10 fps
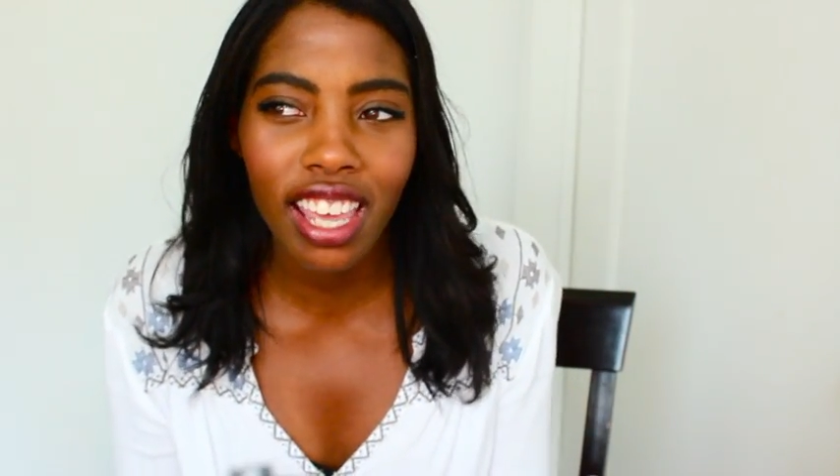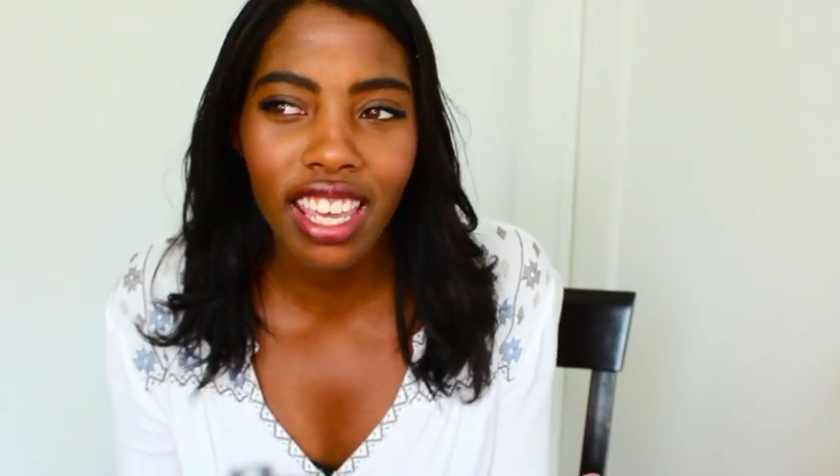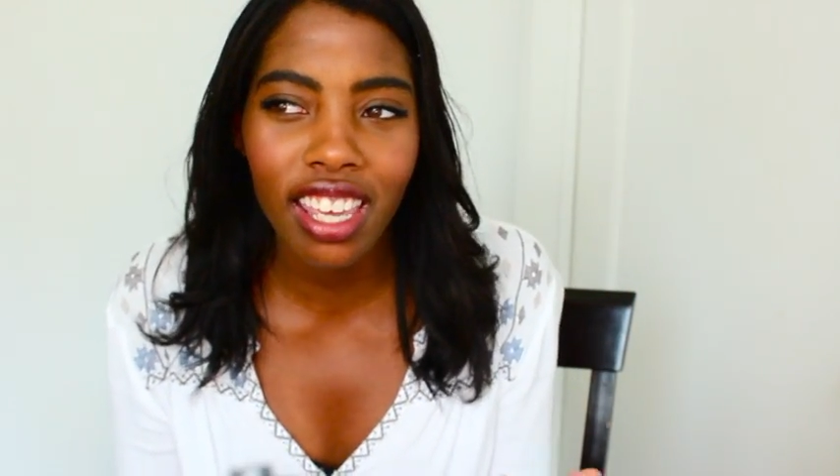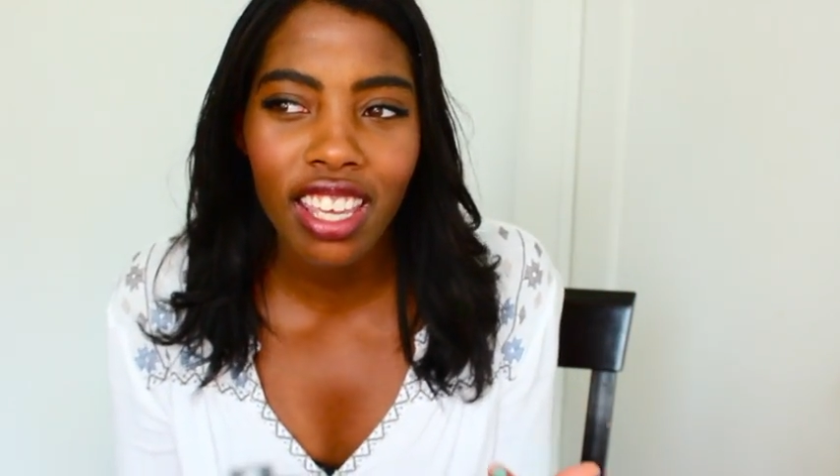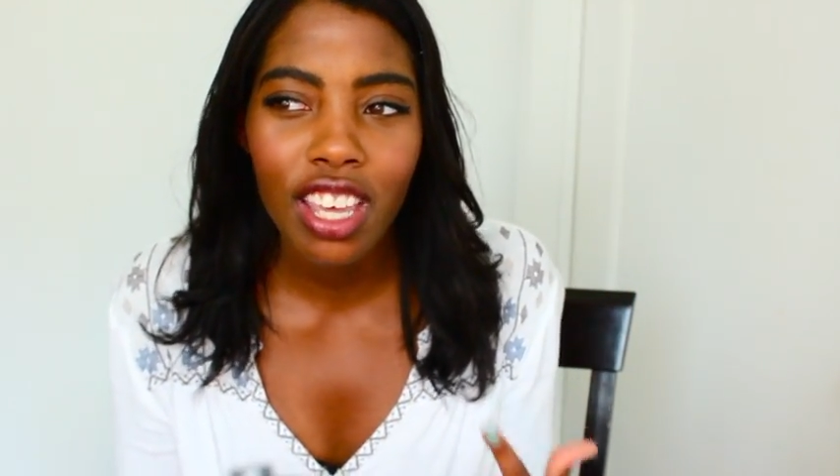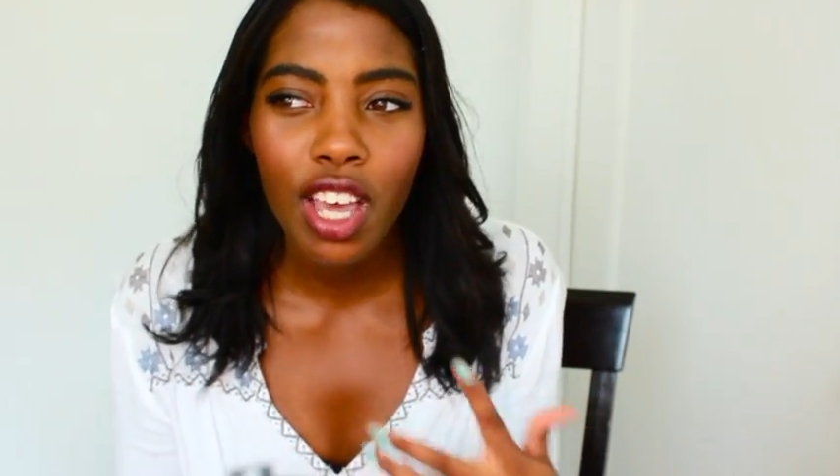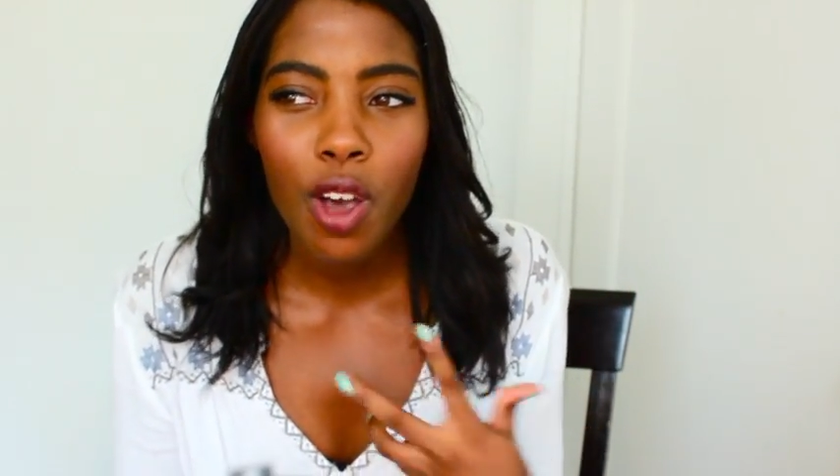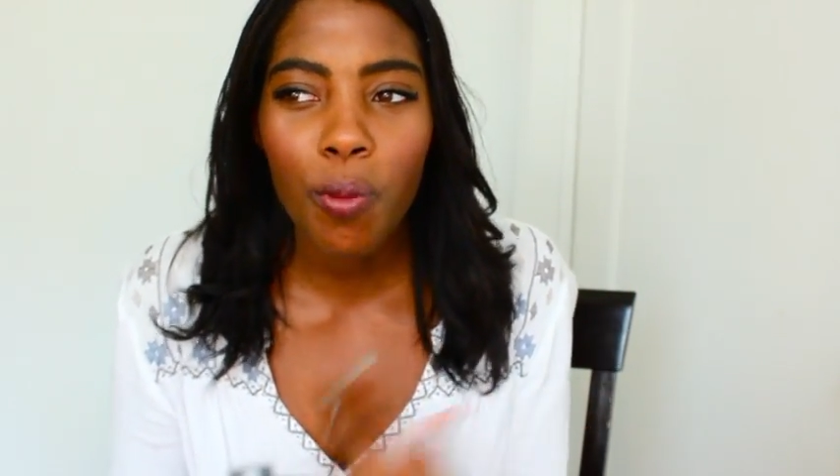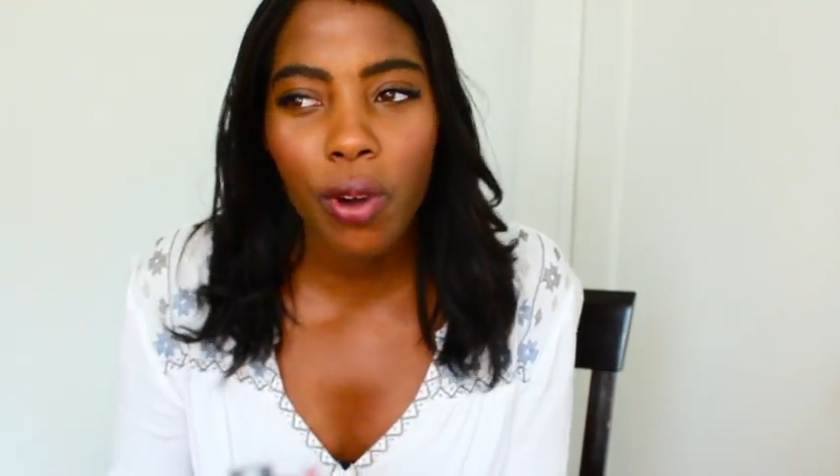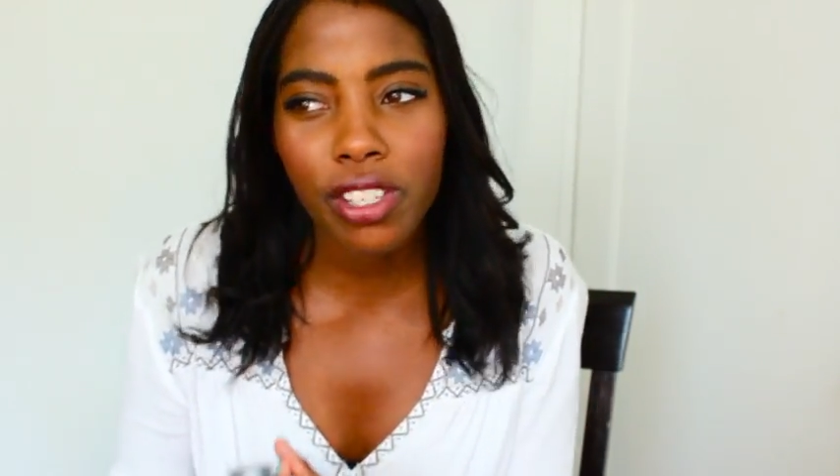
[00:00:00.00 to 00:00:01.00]
Like
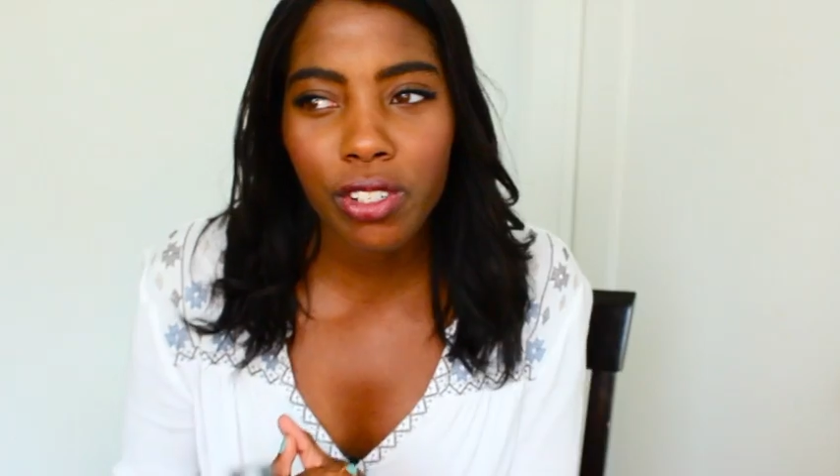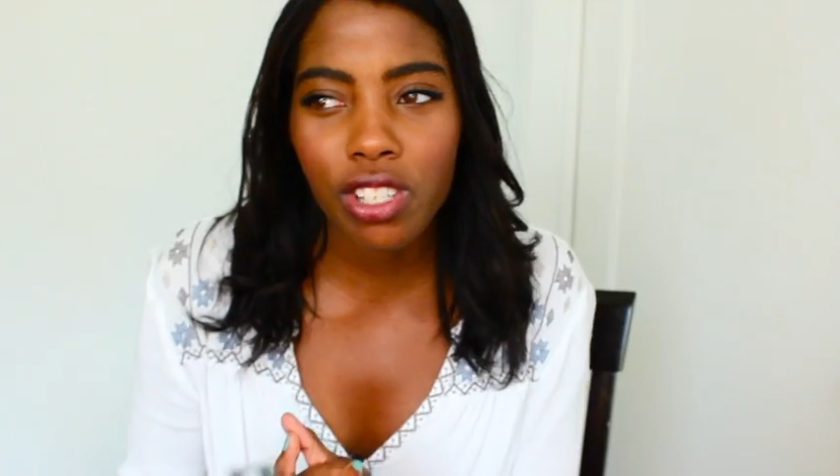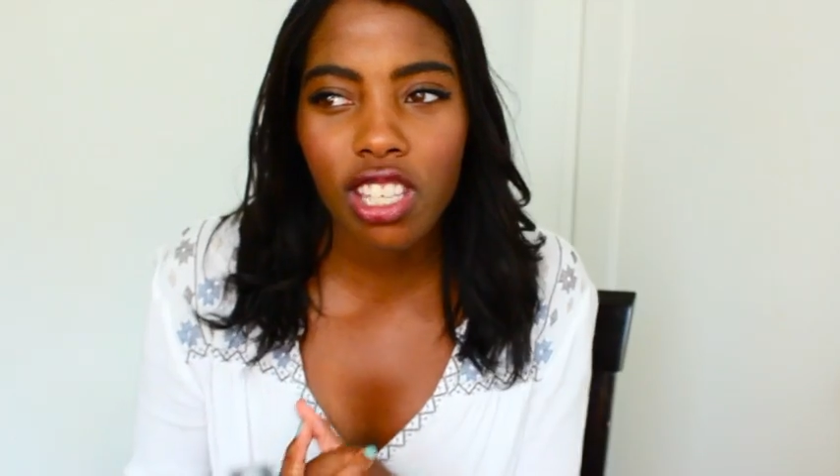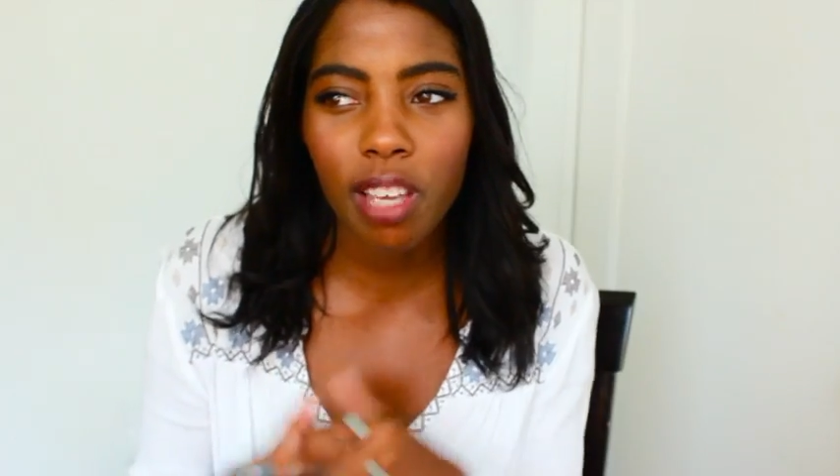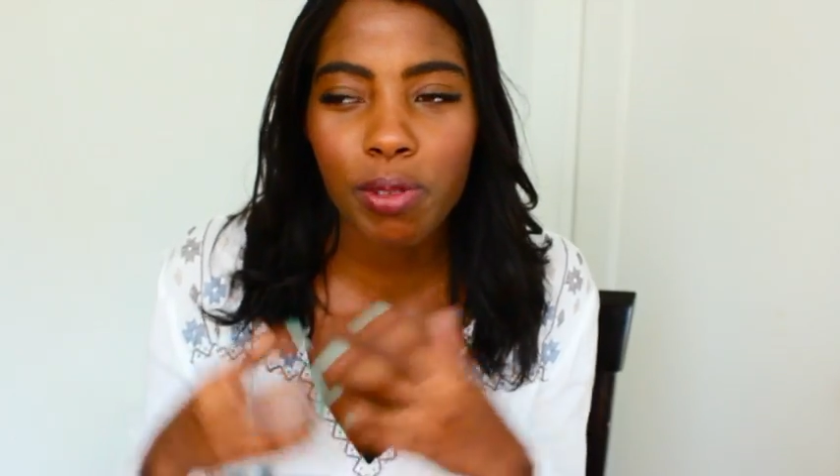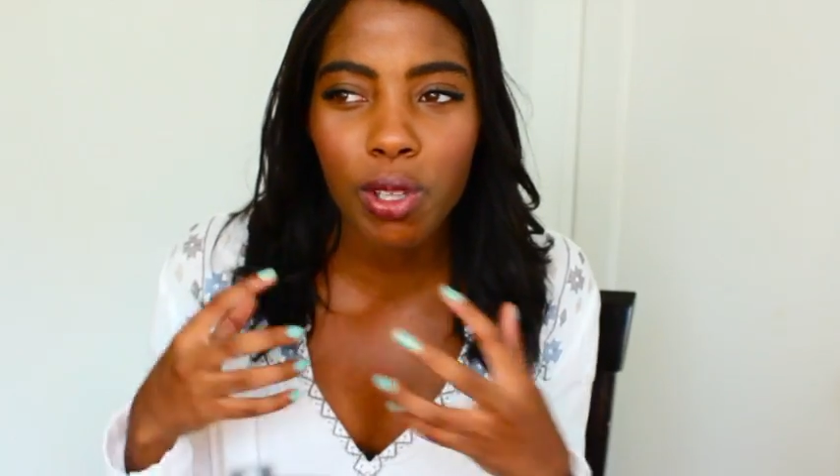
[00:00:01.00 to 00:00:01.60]
boys are just like